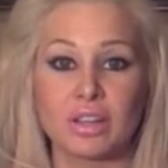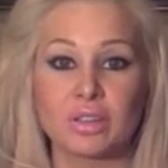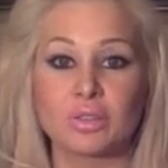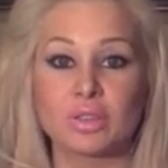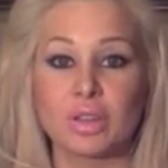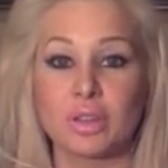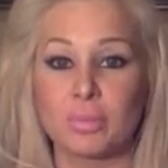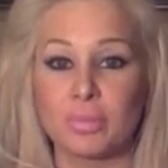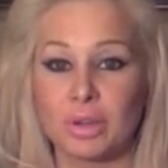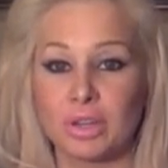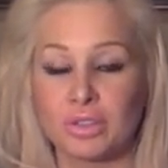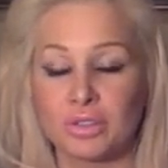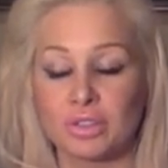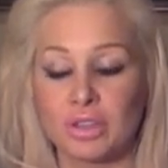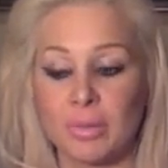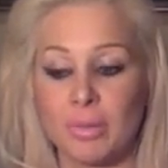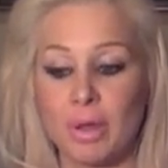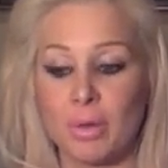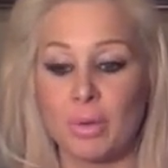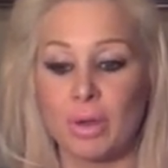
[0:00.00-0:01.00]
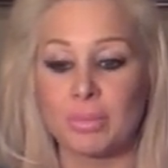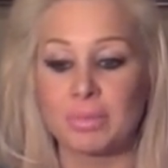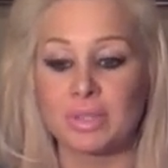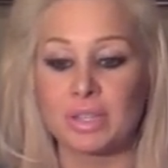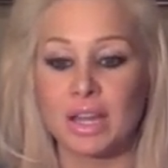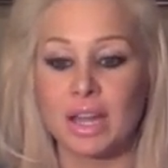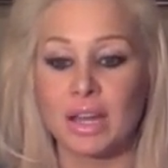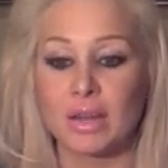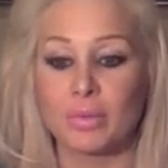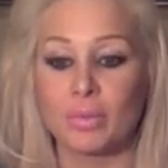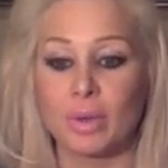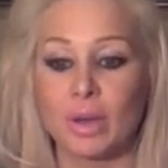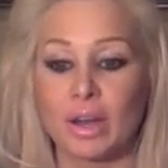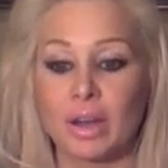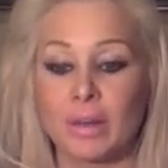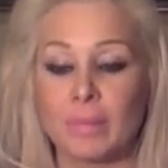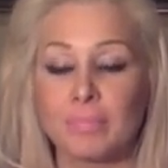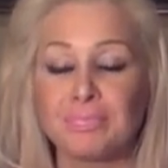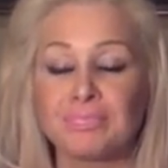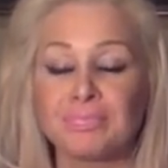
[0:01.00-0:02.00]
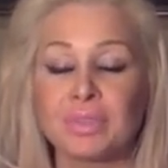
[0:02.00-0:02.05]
You saw the pictures on my website where